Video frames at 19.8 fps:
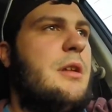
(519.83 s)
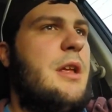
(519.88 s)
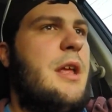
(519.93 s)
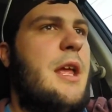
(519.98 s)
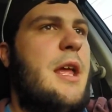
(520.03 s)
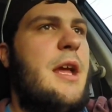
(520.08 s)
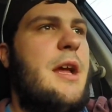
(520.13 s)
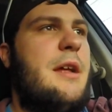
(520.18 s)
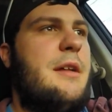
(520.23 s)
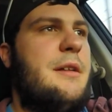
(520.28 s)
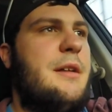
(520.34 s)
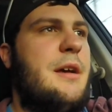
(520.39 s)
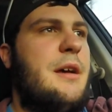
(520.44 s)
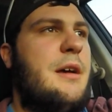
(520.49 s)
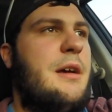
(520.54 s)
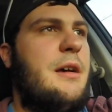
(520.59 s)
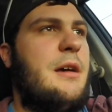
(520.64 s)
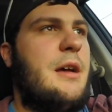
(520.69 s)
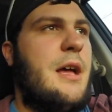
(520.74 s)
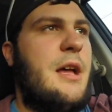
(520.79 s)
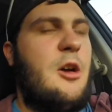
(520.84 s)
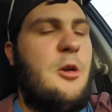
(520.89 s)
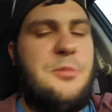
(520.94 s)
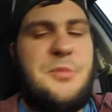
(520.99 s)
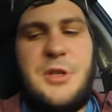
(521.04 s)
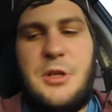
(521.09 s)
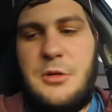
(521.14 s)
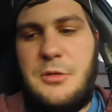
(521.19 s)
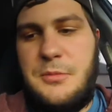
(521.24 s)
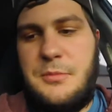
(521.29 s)
and uh, I
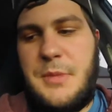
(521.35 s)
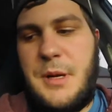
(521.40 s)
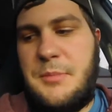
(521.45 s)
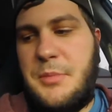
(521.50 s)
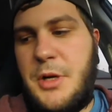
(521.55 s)
helped out my